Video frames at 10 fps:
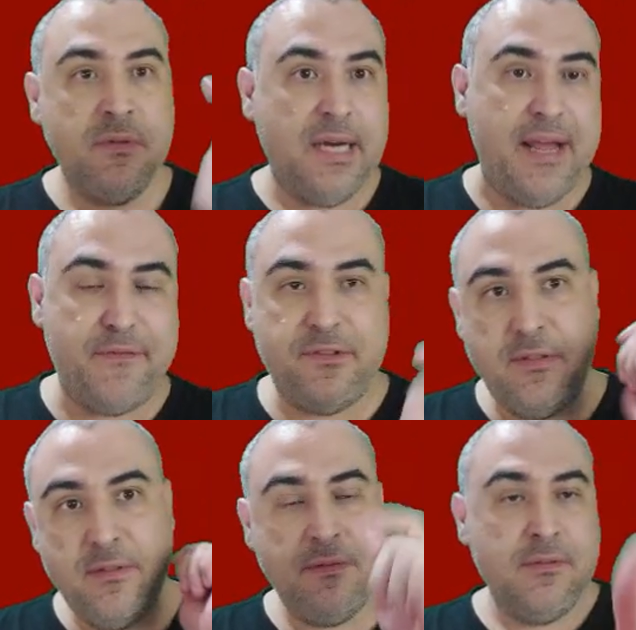
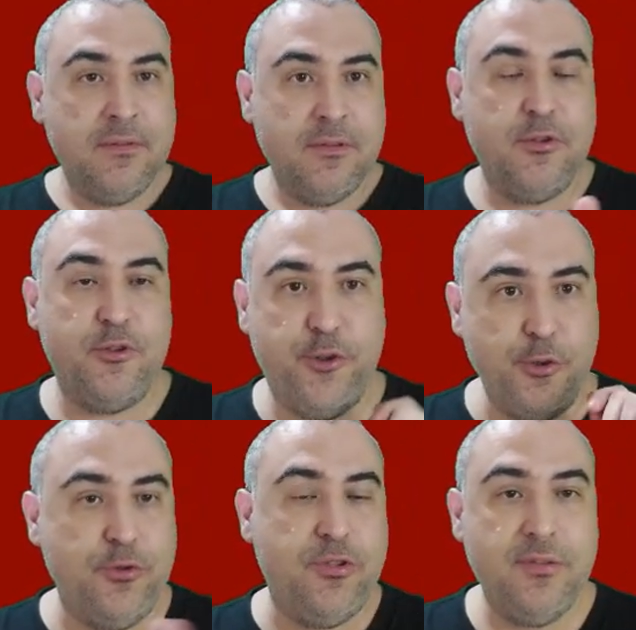left to
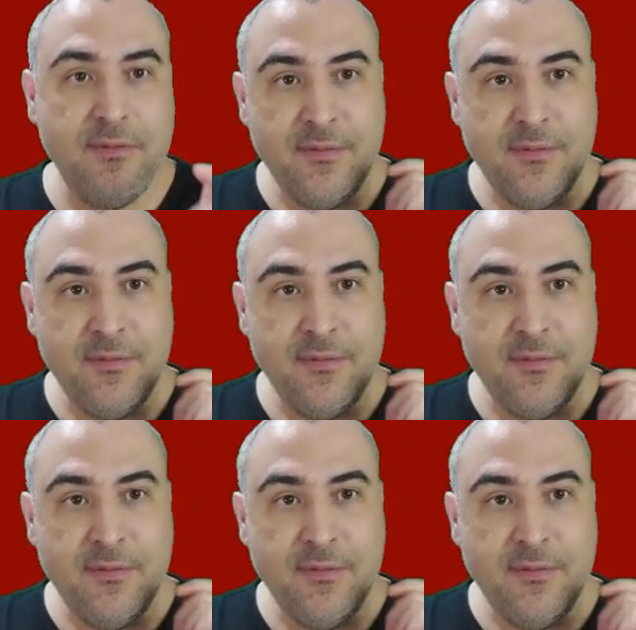shoot